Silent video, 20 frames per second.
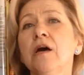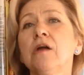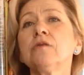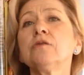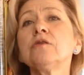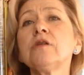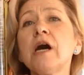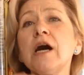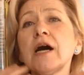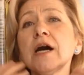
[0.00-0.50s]

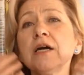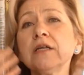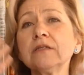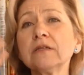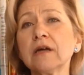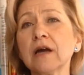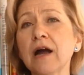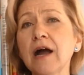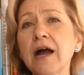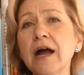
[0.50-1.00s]

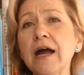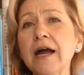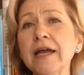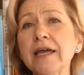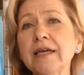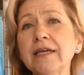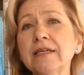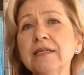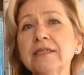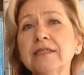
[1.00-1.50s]
lung,
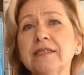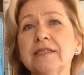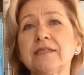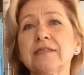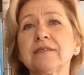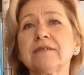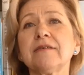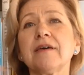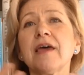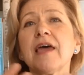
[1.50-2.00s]

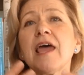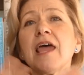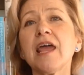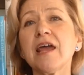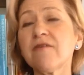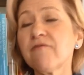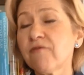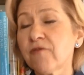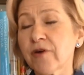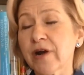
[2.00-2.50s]
eyes,
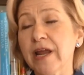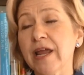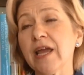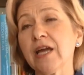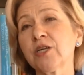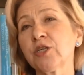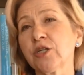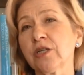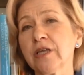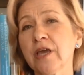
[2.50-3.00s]
every
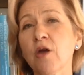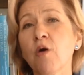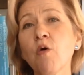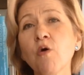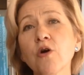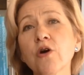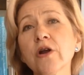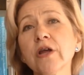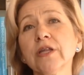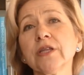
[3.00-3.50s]
actually
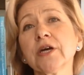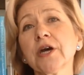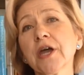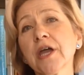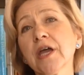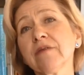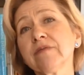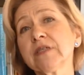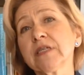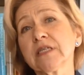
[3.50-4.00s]
organ
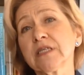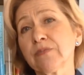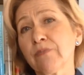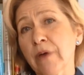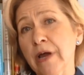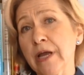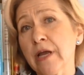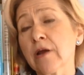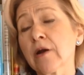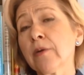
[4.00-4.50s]
have this
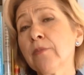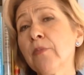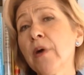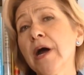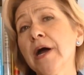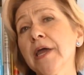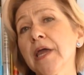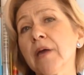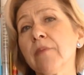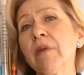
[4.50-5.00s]

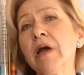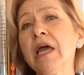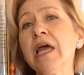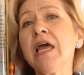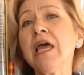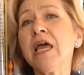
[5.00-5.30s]
microbiome,